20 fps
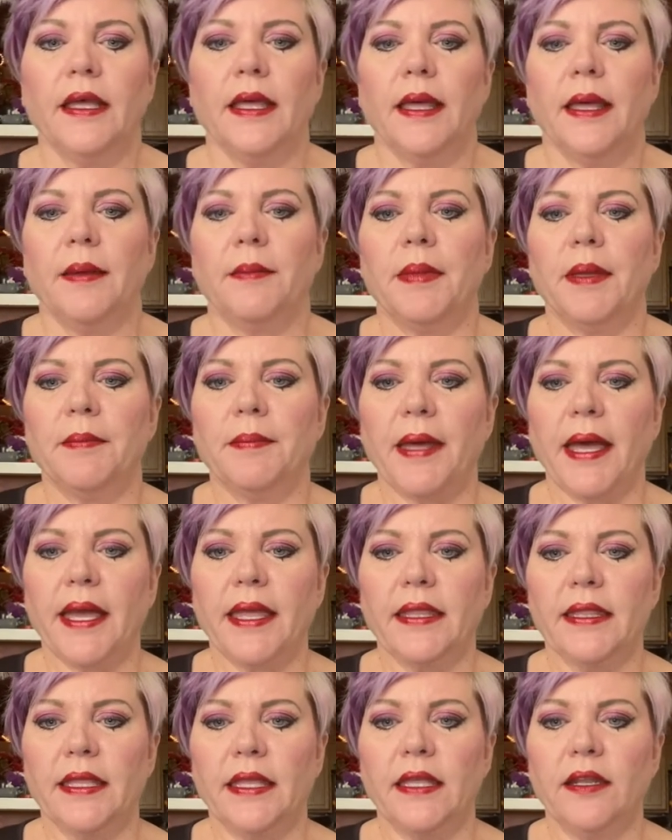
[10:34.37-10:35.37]
But back
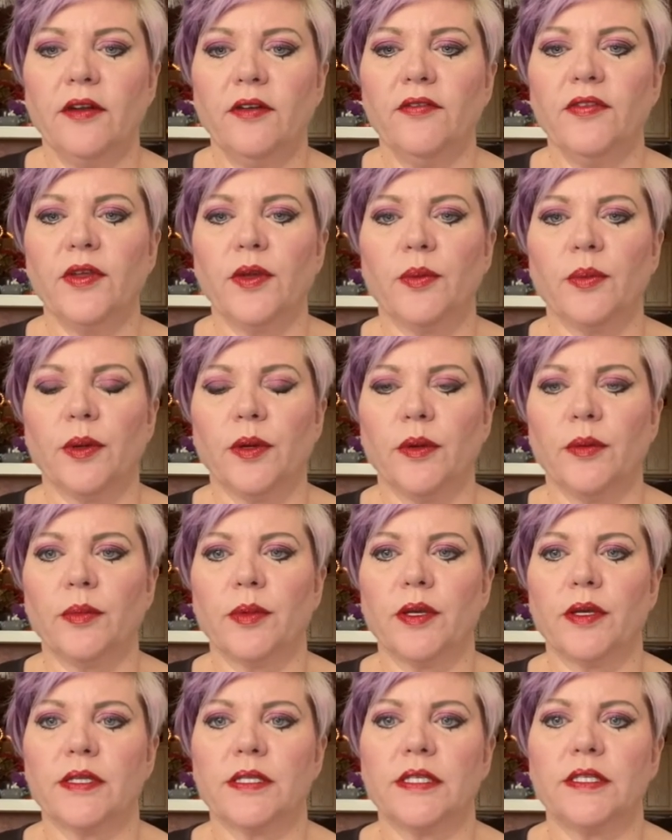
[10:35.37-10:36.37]
in the interview room,
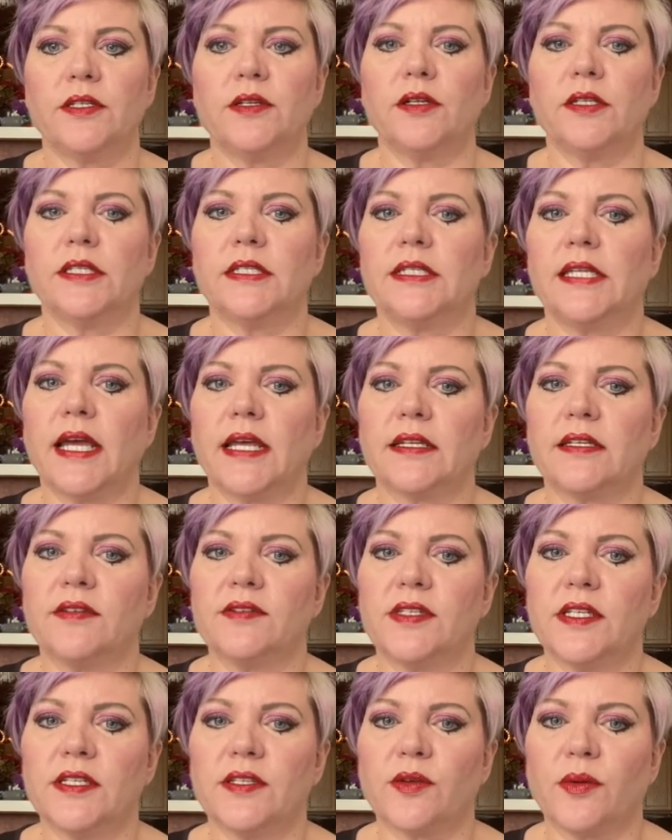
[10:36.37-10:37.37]
Cooksey told
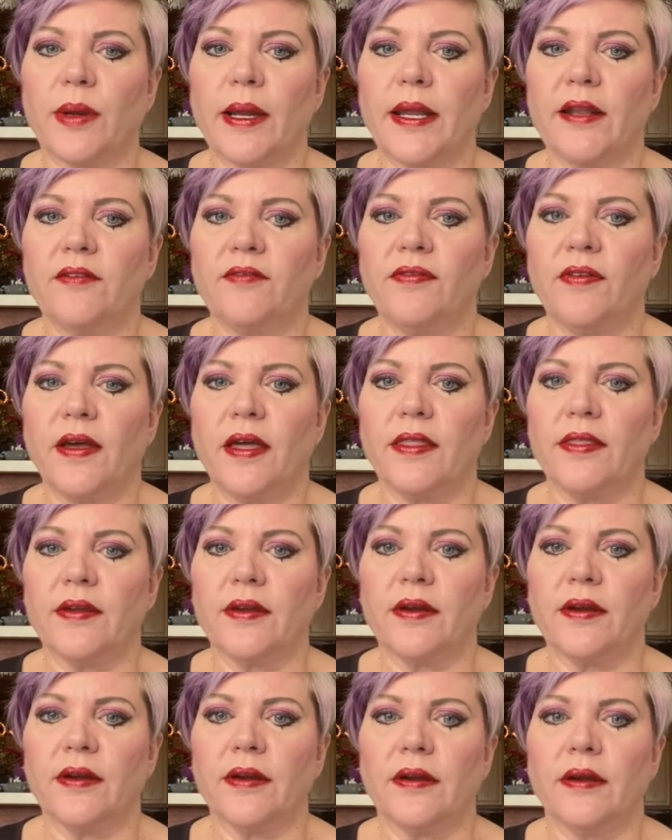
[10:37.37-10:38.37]
detectives his
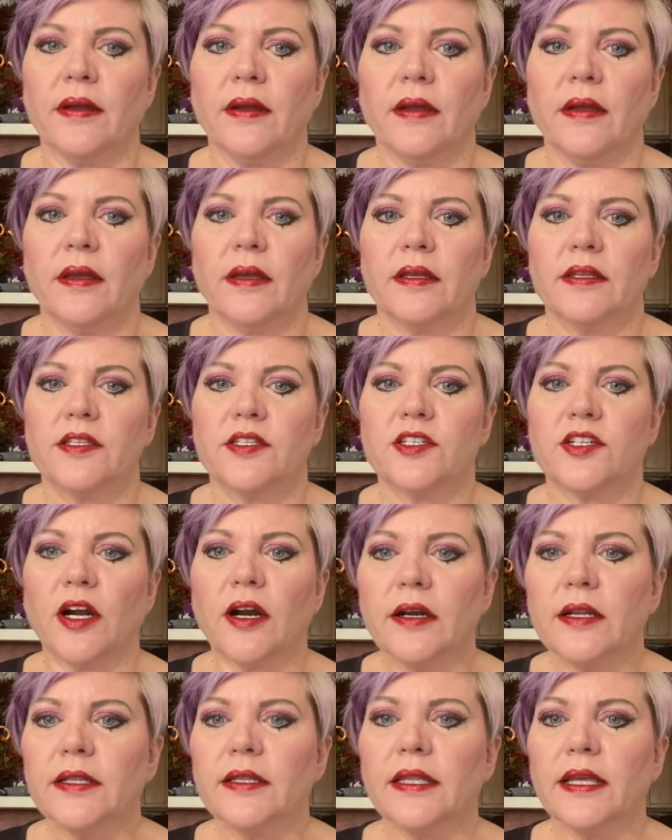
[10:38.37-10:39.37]
grandfather
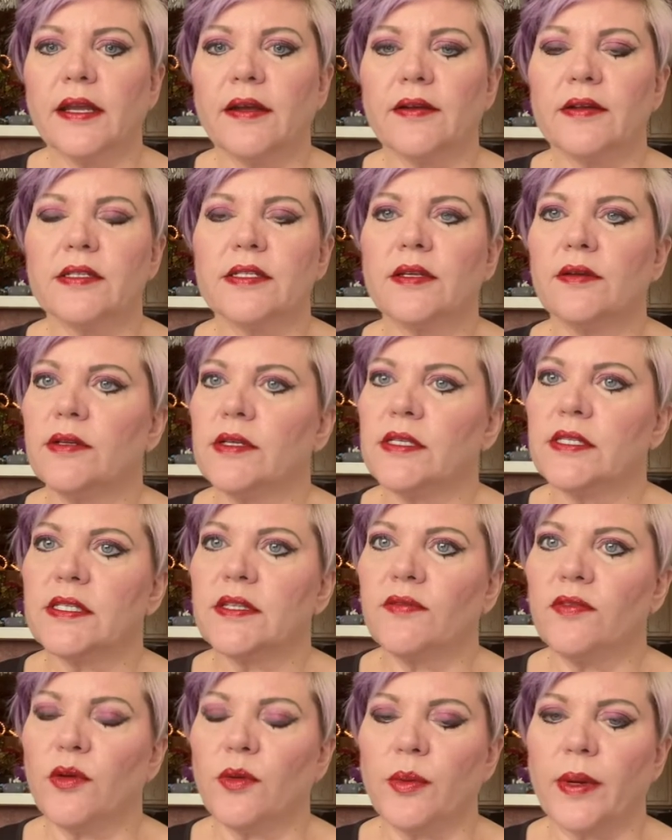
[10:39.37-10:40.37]
started the Arizona
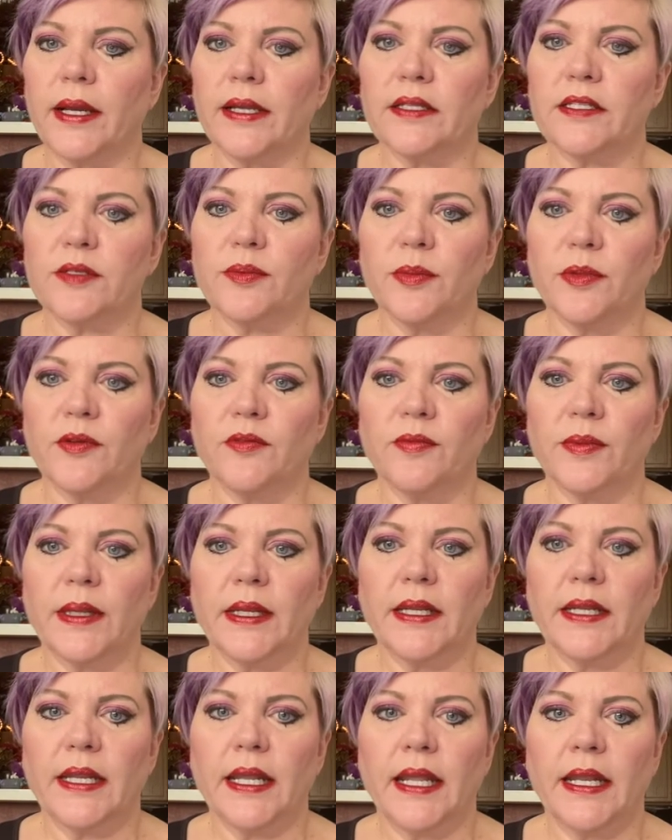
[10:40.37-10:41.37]
Civil Rights
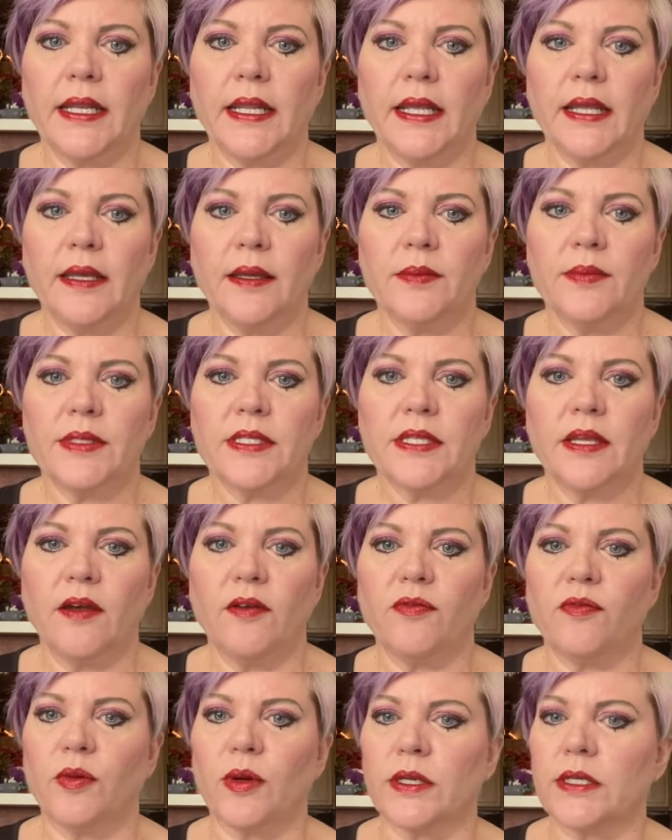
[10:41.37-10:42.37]
Movement and he
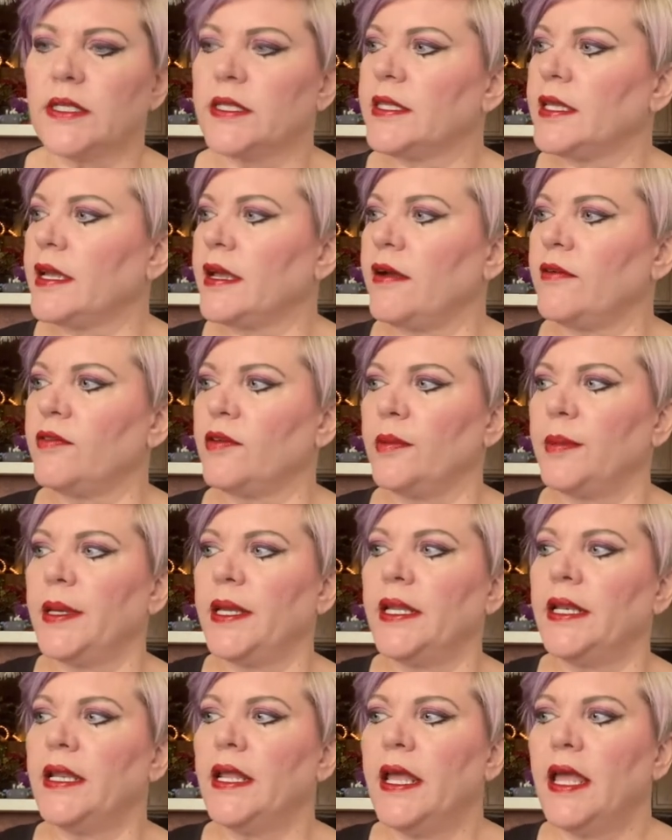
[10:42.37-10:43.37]
himself worked at the
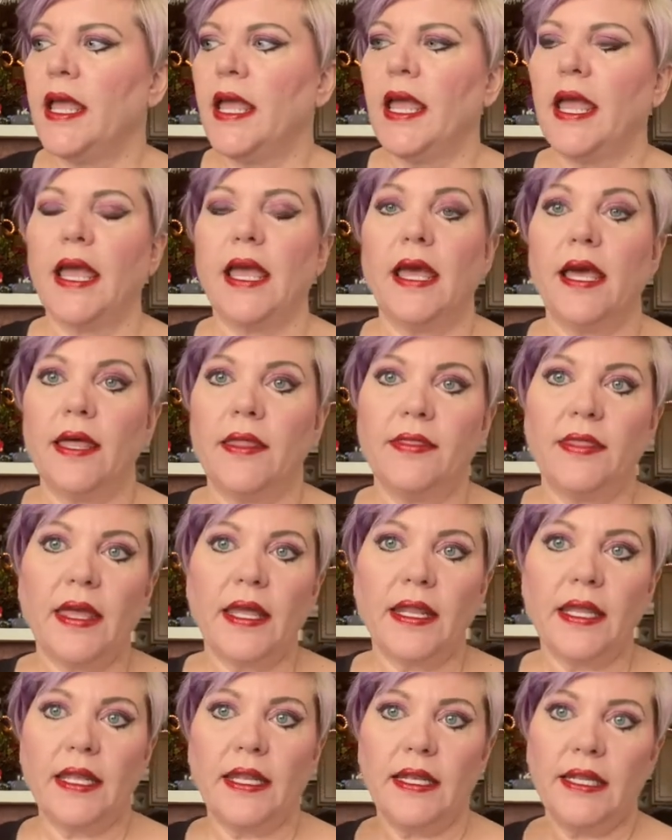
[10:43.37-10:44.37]
government and
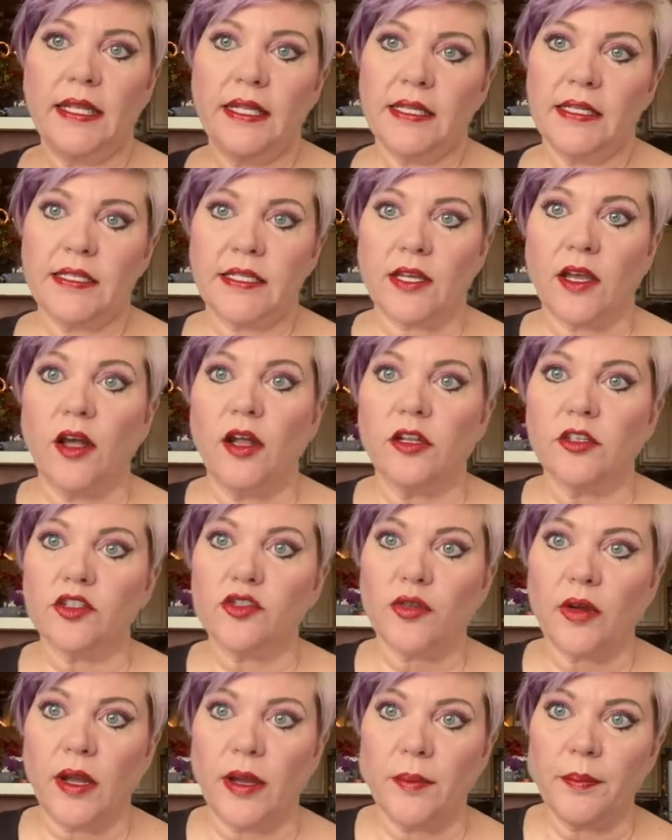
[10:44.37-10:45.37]
that he needed to call
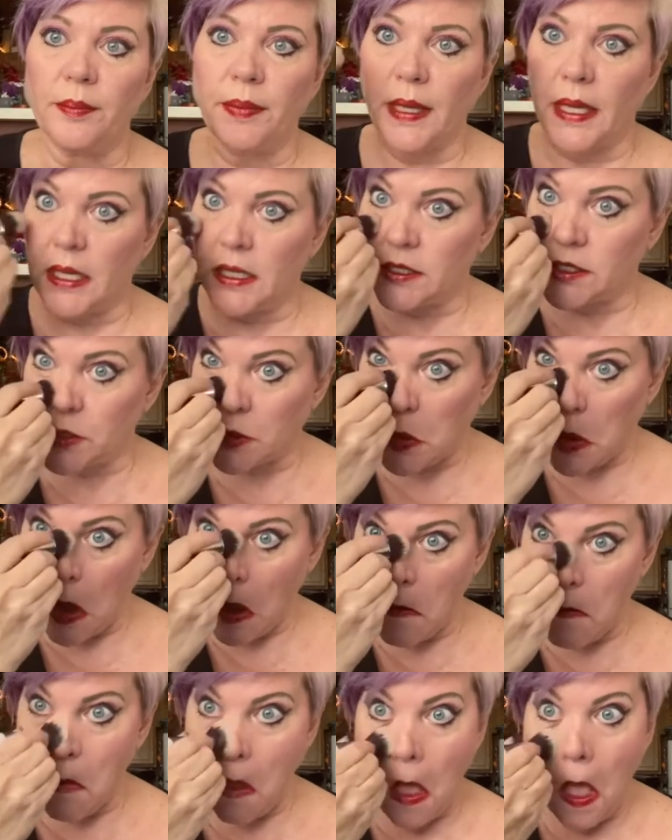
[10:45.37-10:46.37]
Trump because
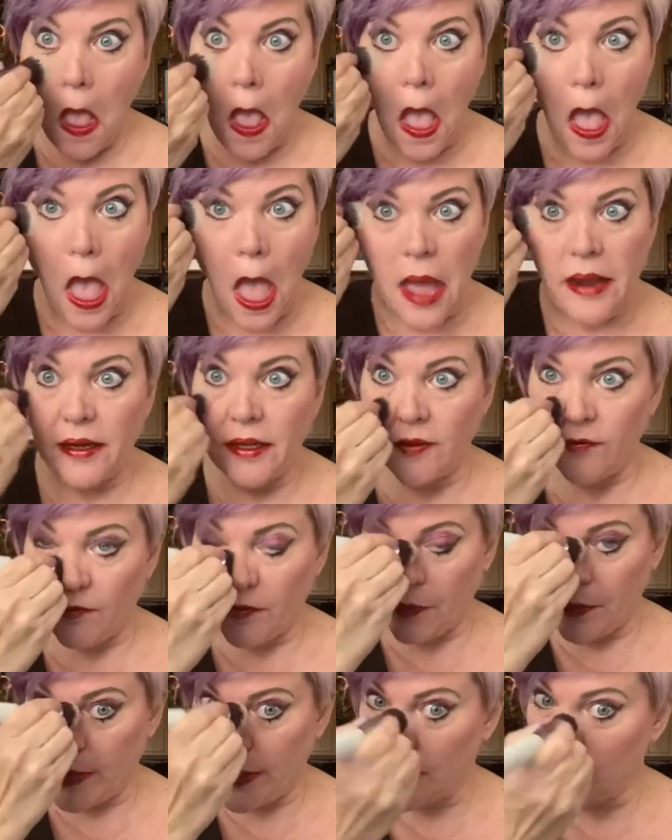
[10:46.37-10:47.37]
Trump had
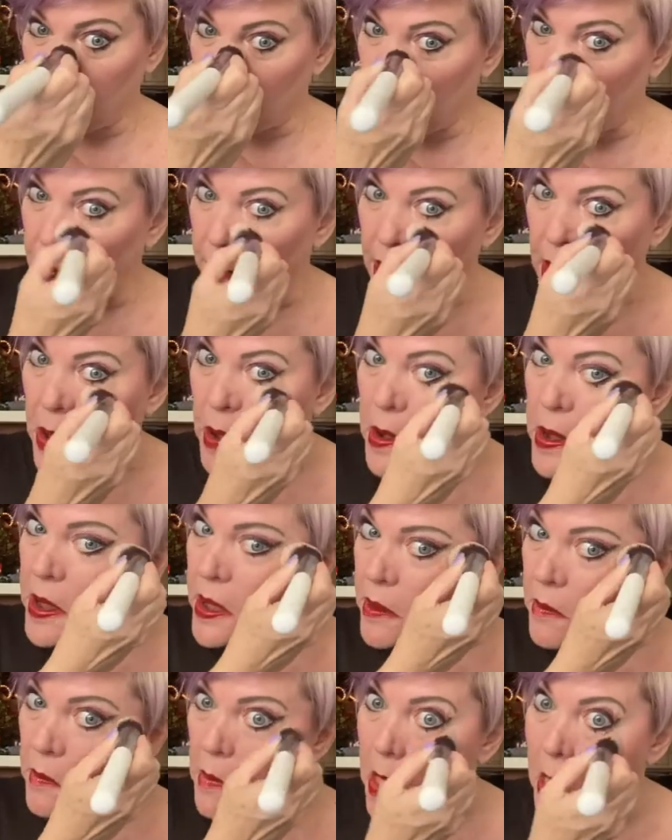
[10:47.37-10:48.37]
information about him